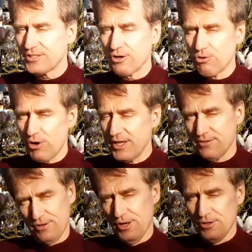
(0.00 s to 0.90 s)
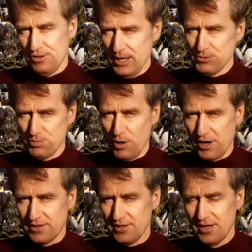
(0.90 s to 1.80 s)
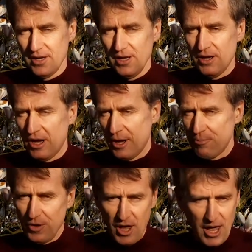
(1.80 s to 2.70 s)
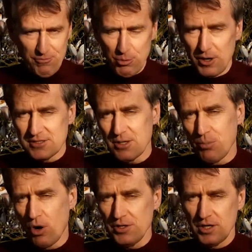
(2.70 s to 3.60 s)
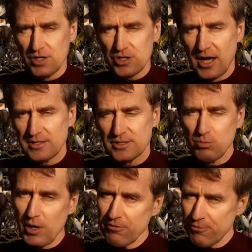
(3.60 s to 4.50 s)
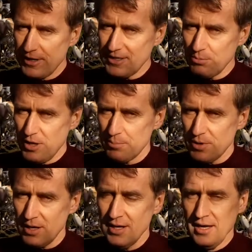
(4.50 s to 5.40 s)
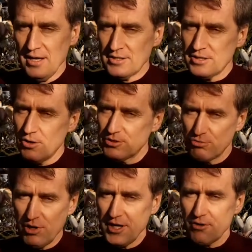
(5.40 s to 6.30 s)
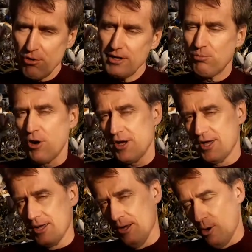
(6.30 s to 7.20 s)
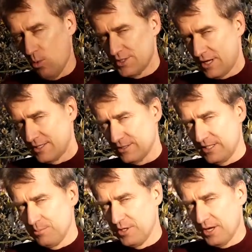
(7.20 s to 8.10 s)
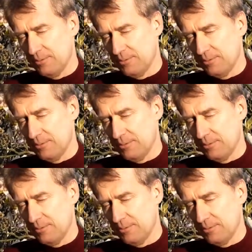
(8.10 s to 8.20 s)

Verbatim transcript: a great team spirit. Um, everyone is supporting each other, it's very friendly people. So it's really great working with the other team here.